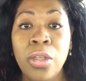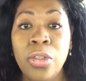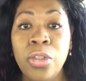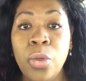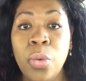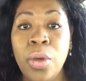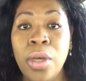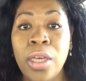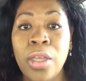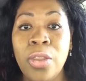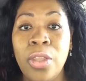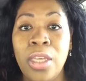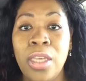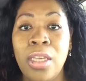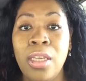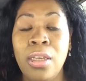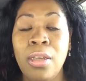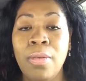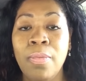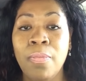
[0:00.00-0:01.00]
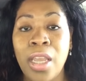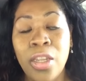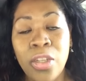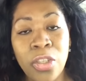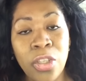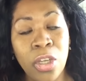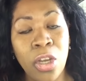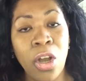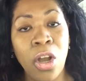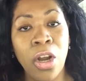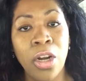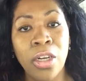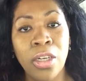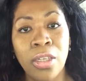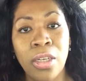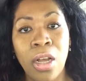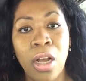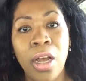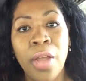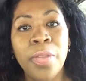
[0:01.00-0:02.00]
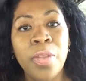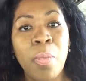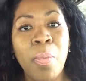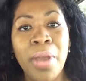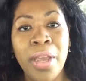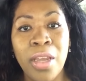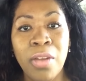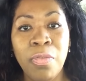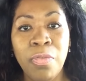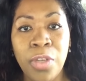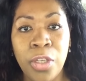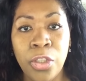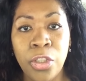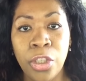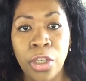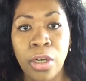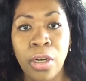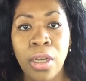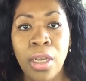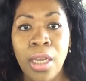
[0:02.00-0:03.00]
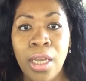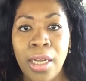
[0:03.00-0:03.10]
doing the Instacart on-demand feature.